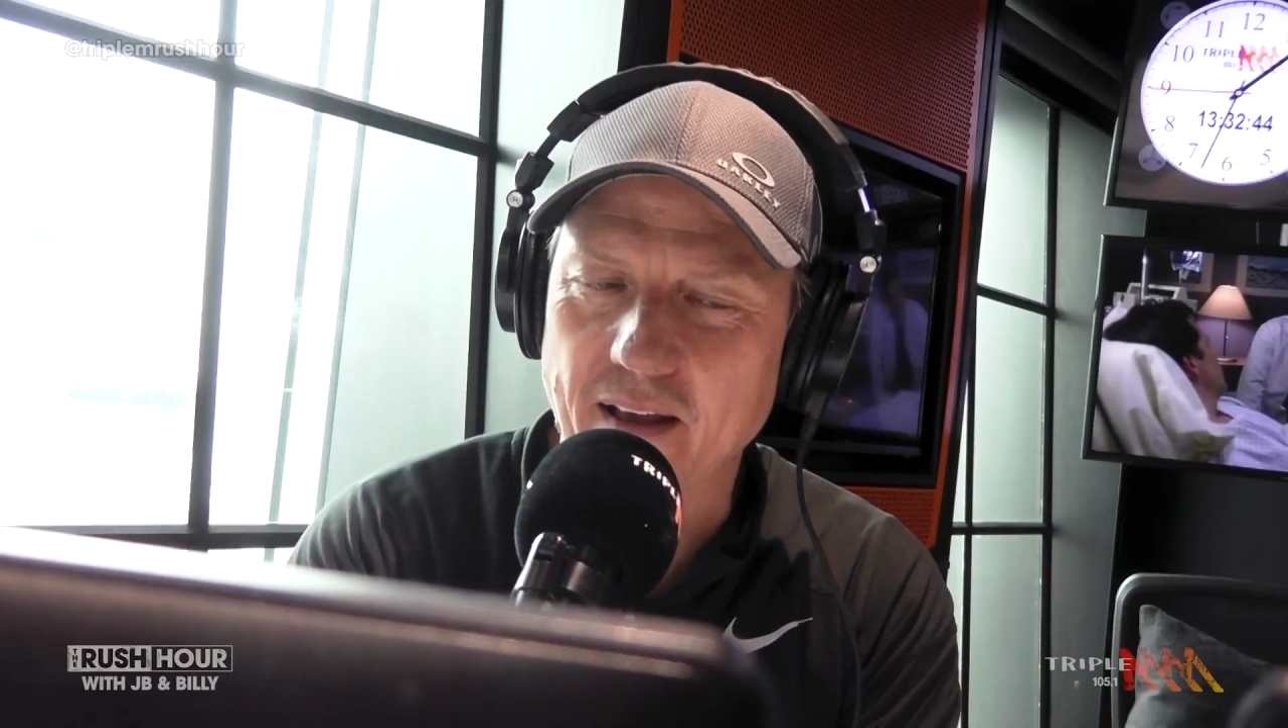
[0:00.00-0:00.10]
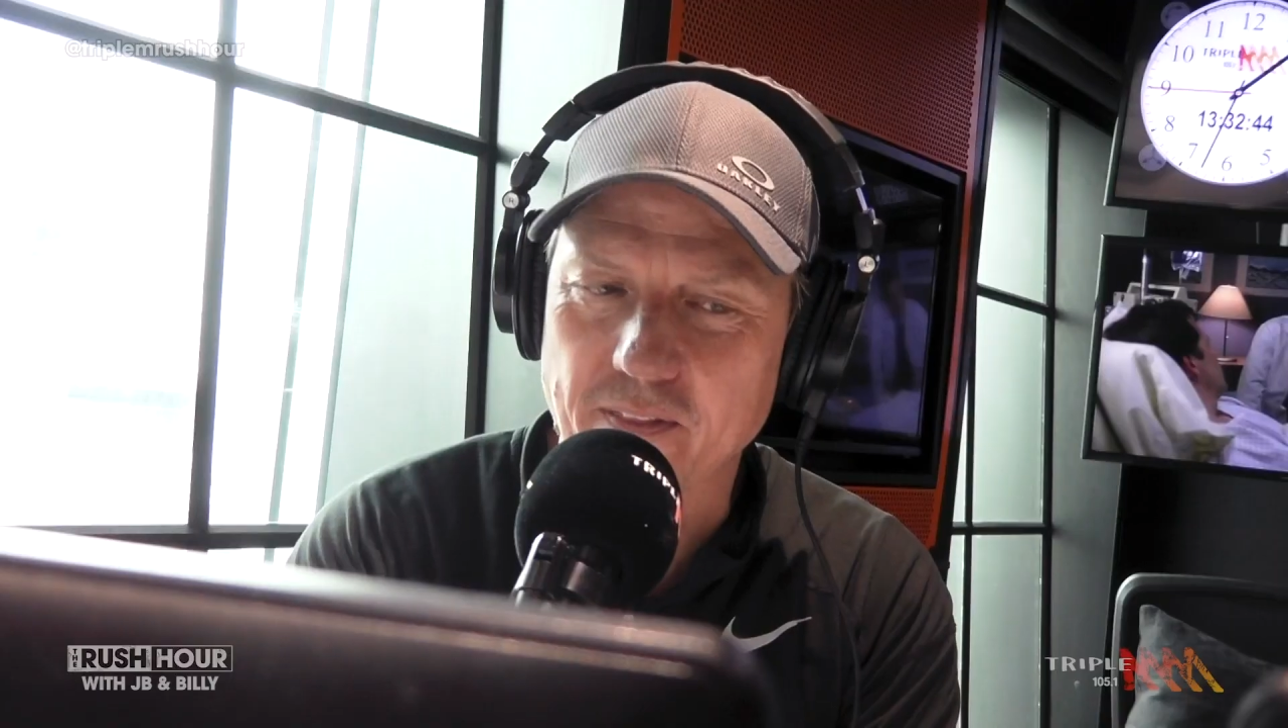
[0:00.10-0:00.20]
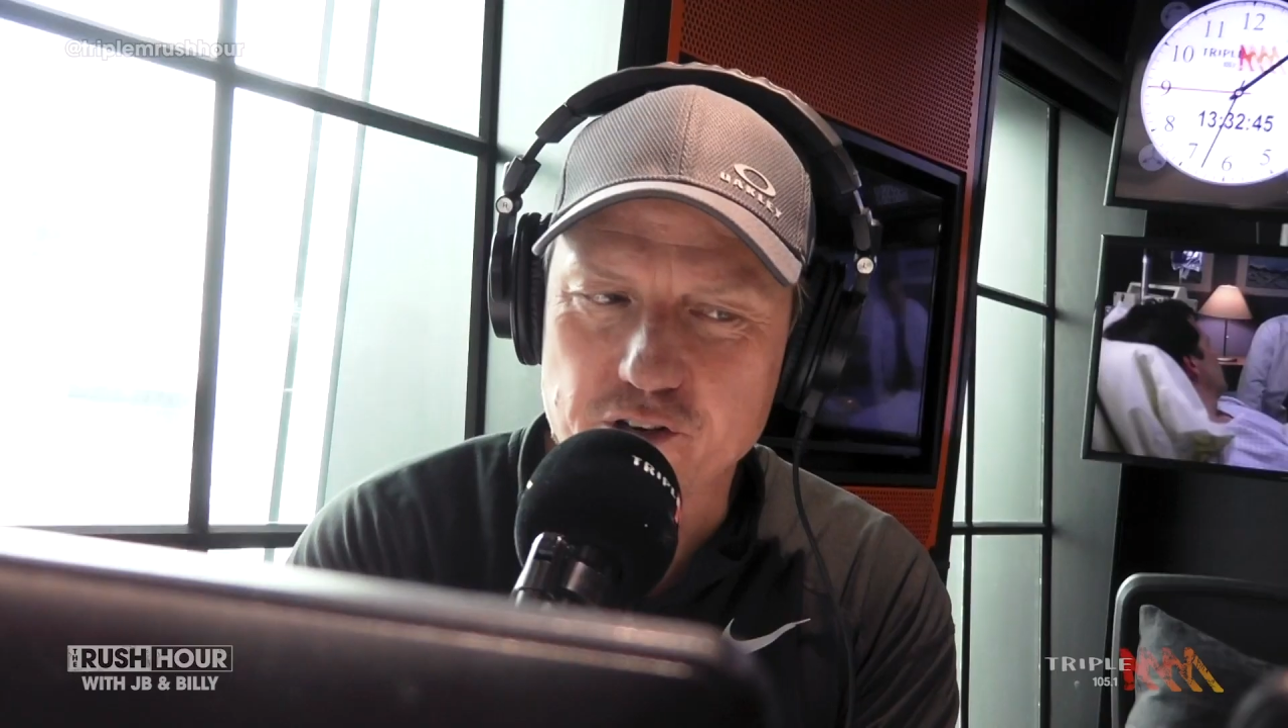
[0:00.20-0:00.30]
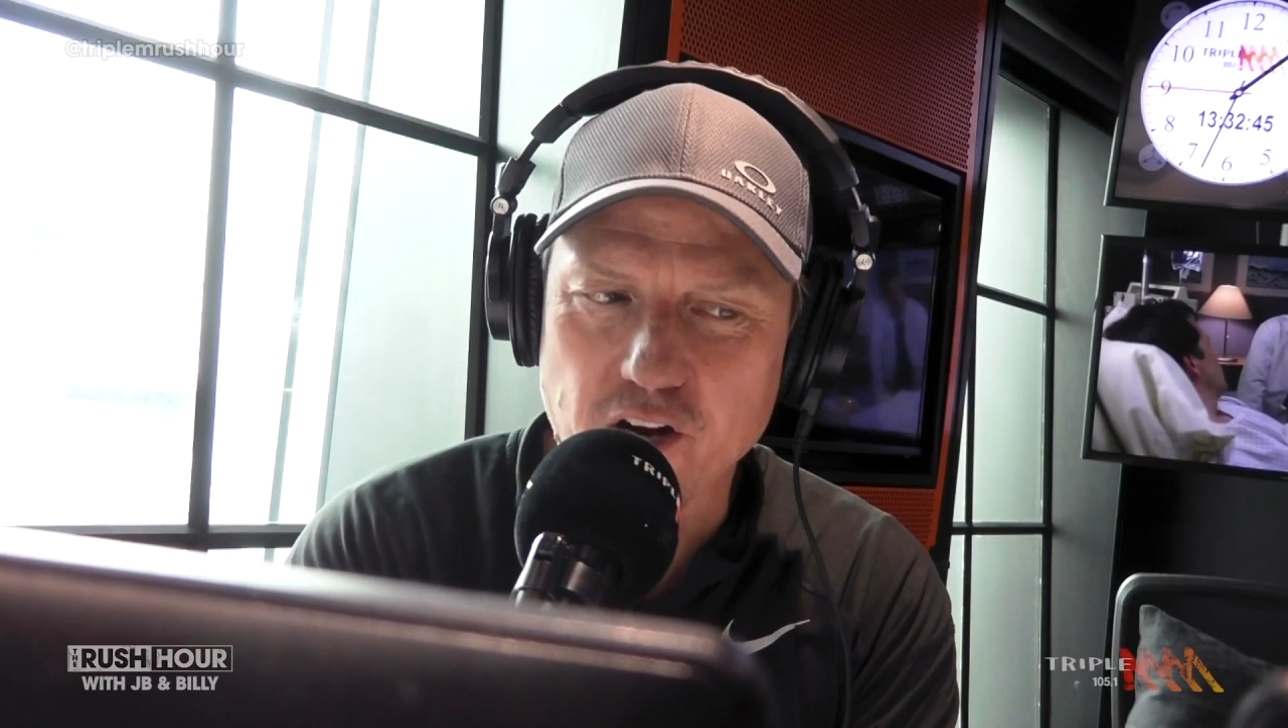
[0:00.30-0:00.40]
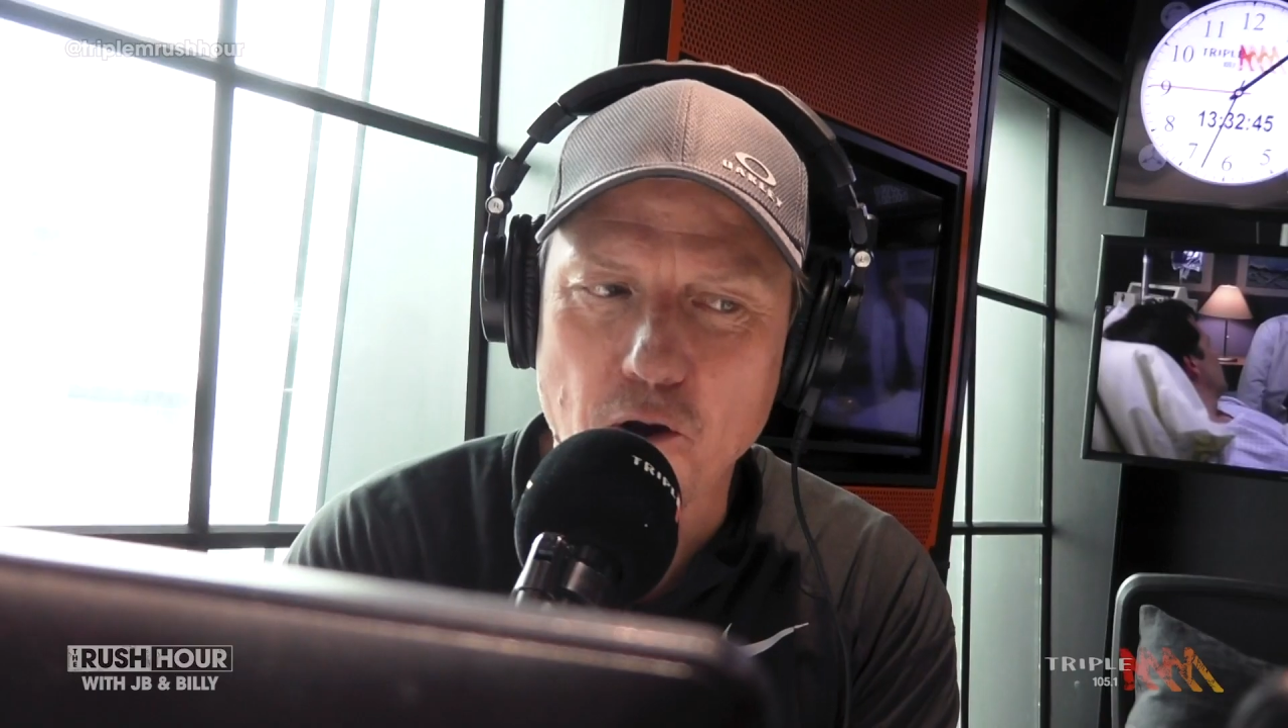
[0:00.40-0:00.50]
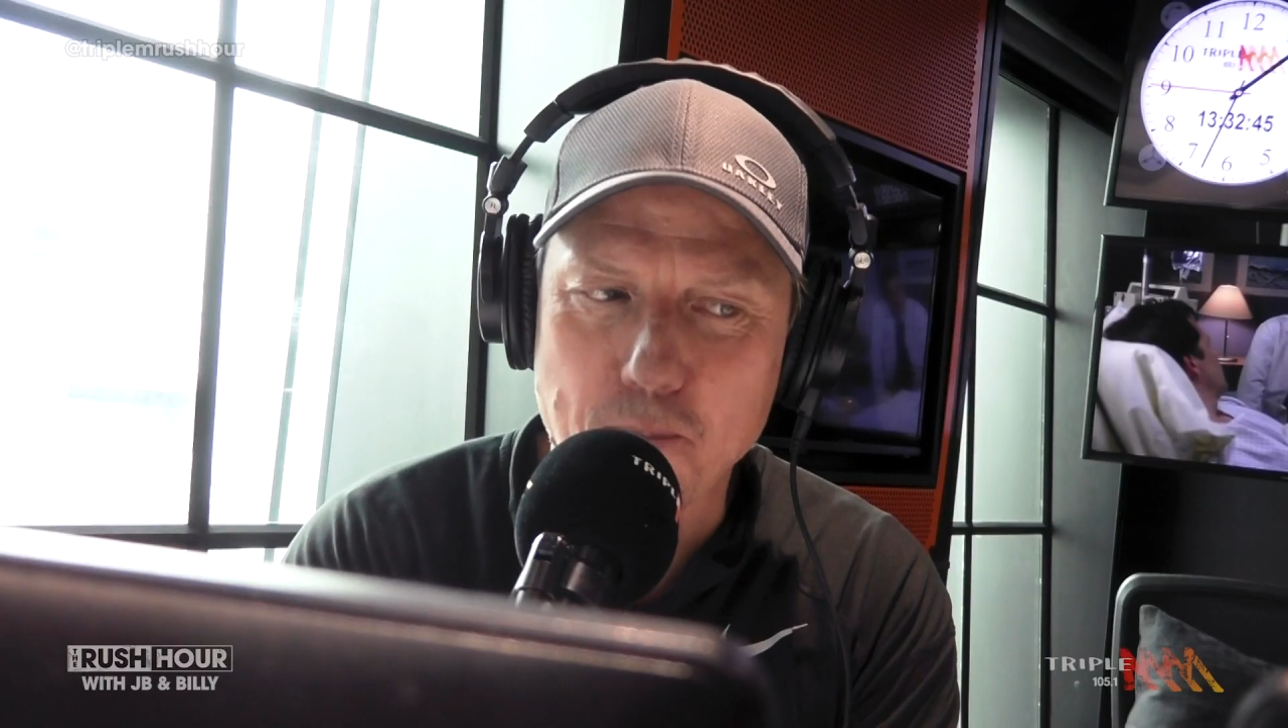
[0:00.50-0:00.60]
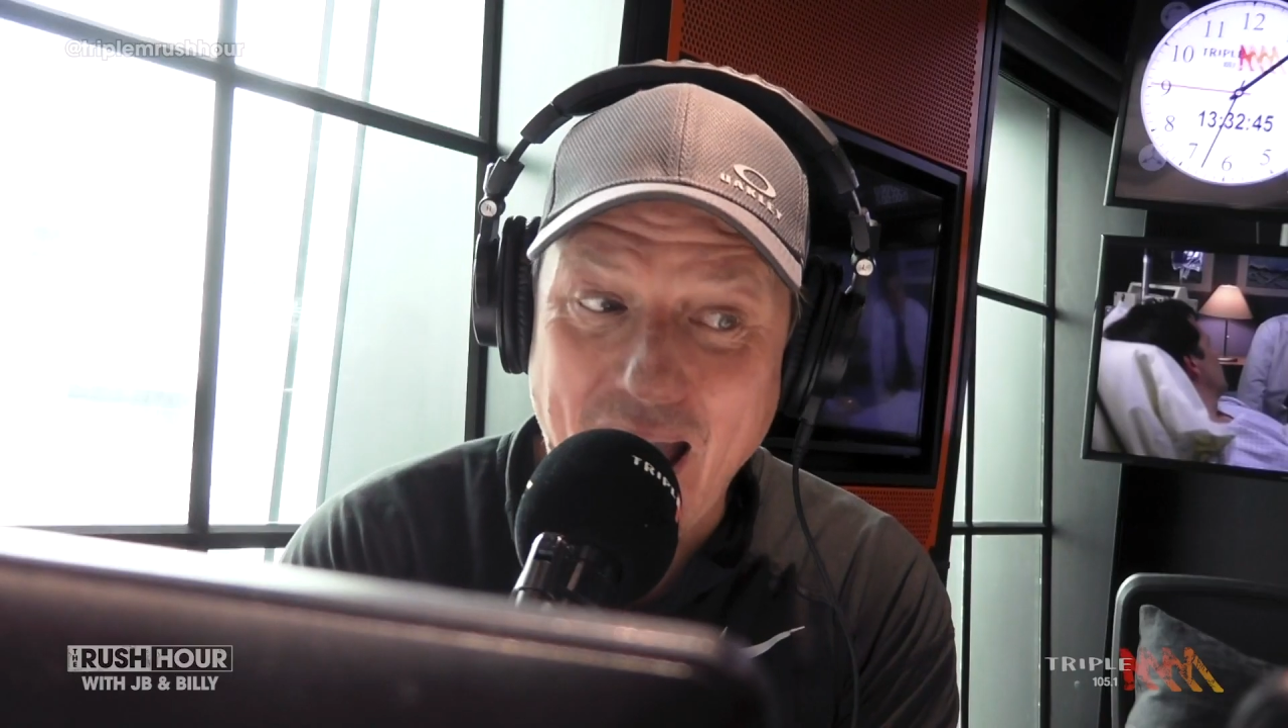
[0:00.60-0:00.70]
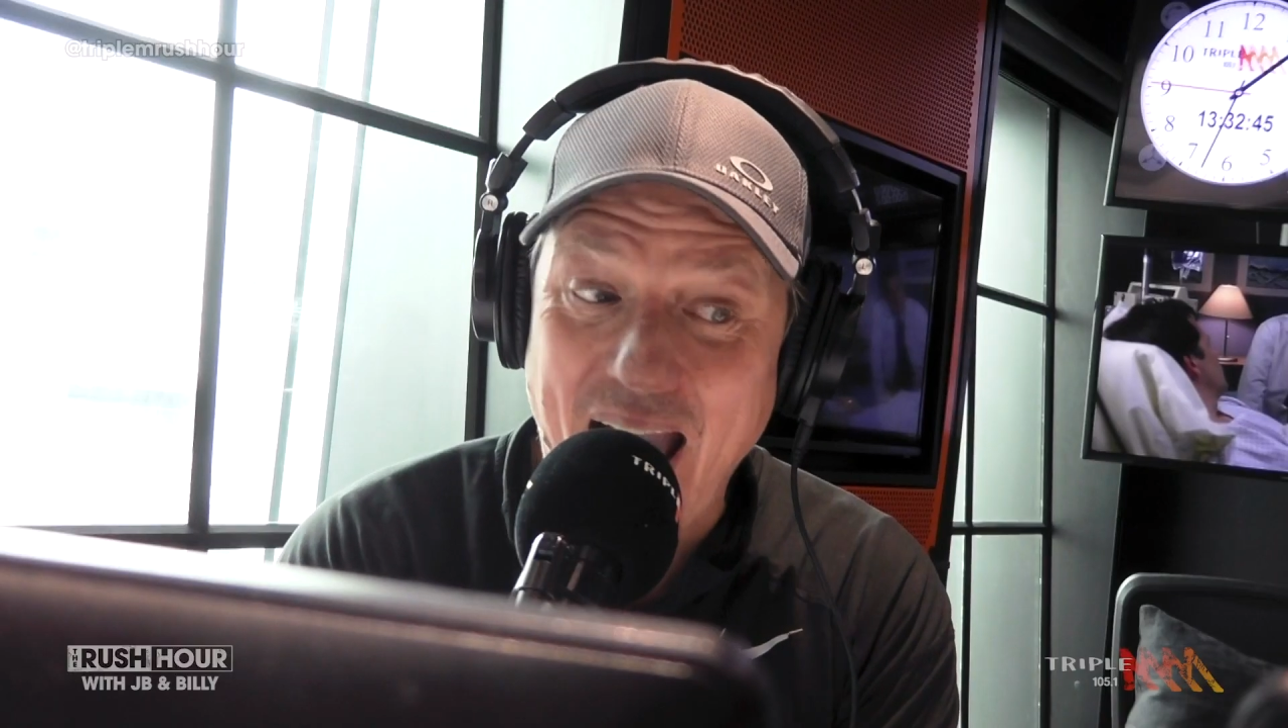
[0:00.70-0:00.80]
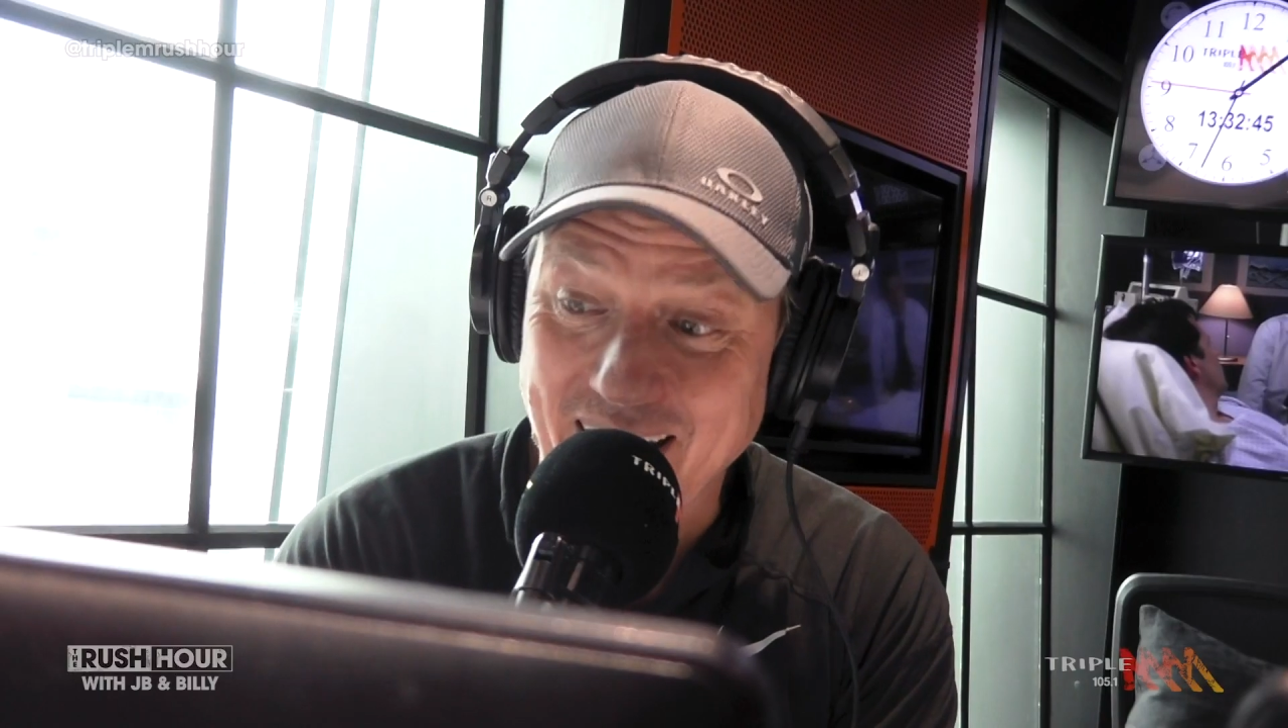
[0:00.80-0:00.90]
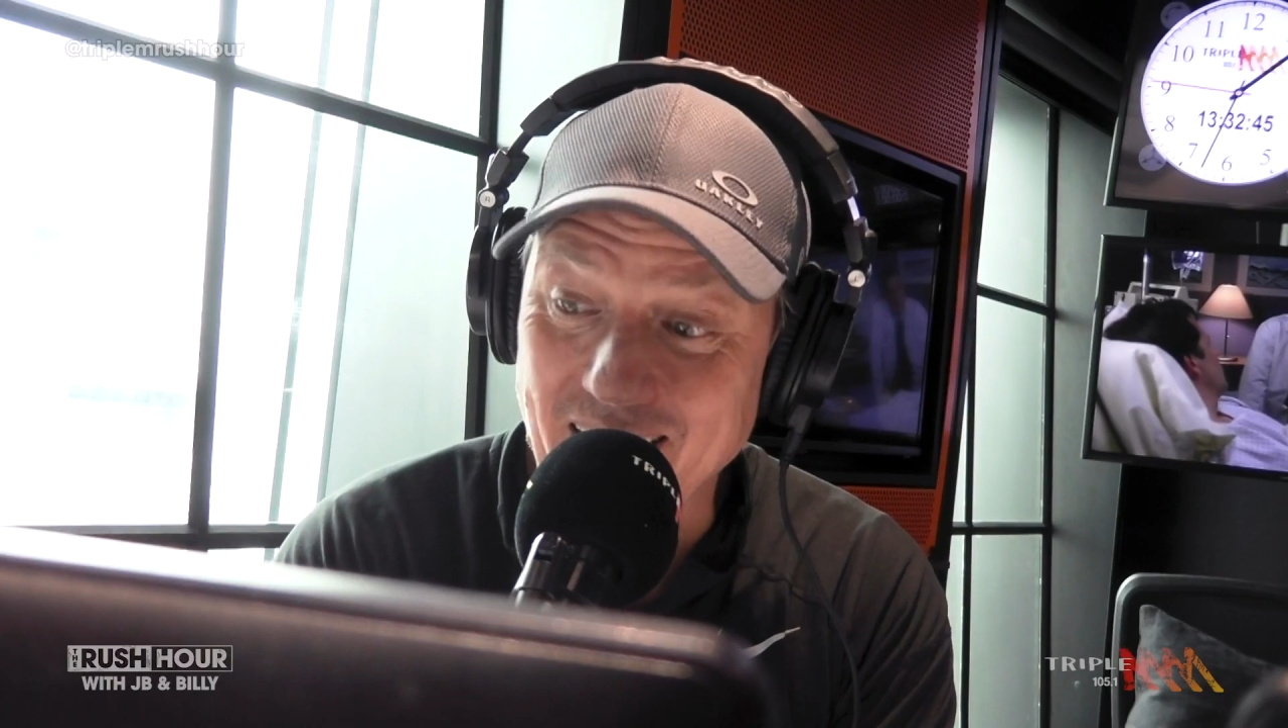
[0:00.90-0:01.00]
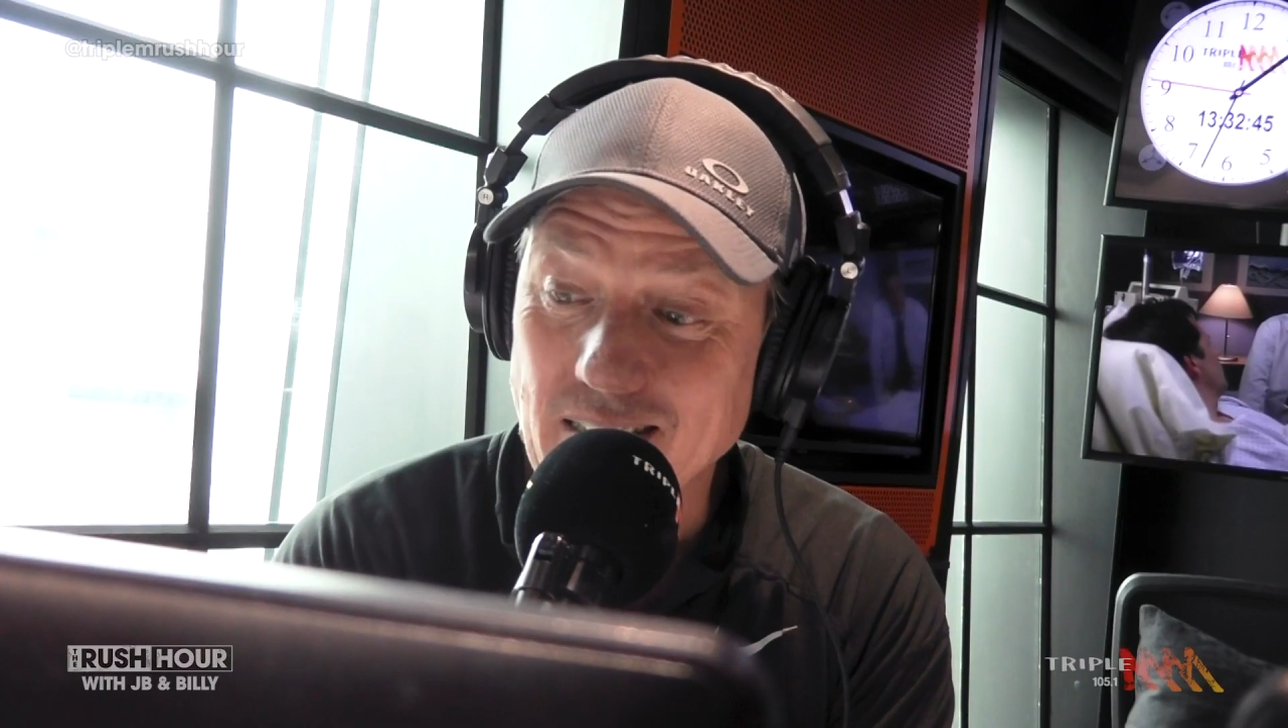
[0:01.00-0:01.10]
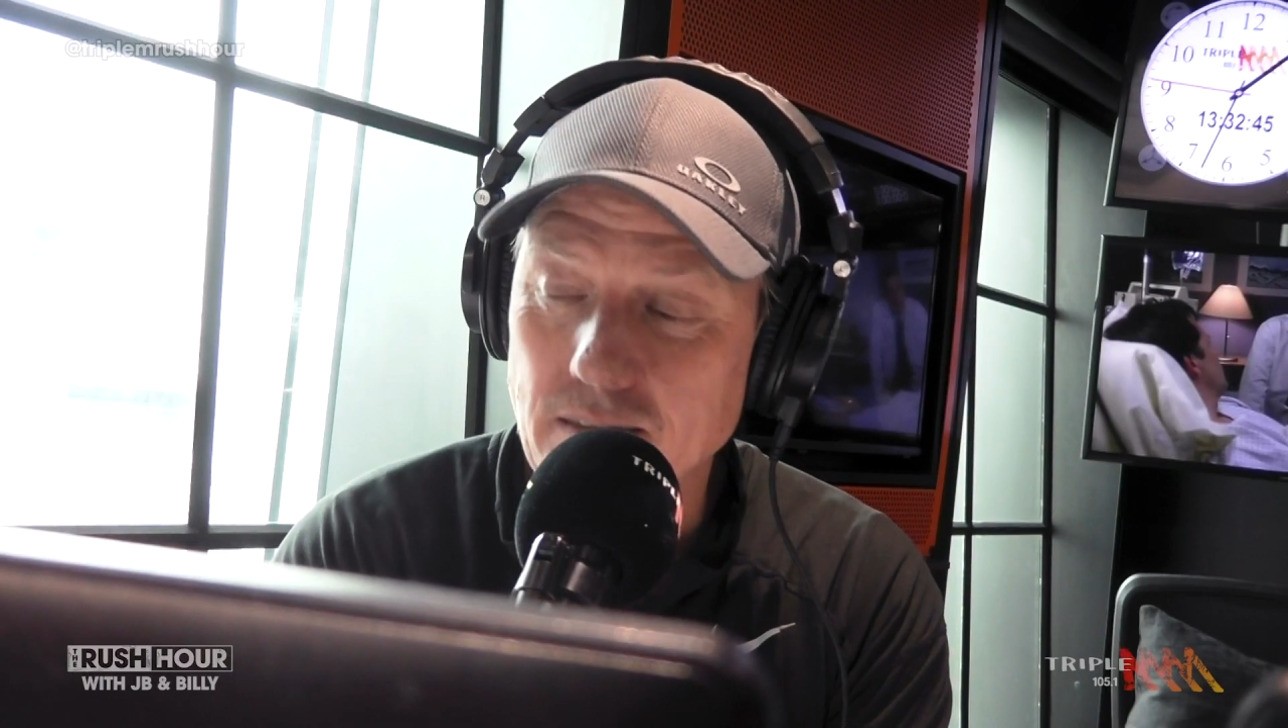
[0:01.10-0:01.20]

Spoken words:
the show back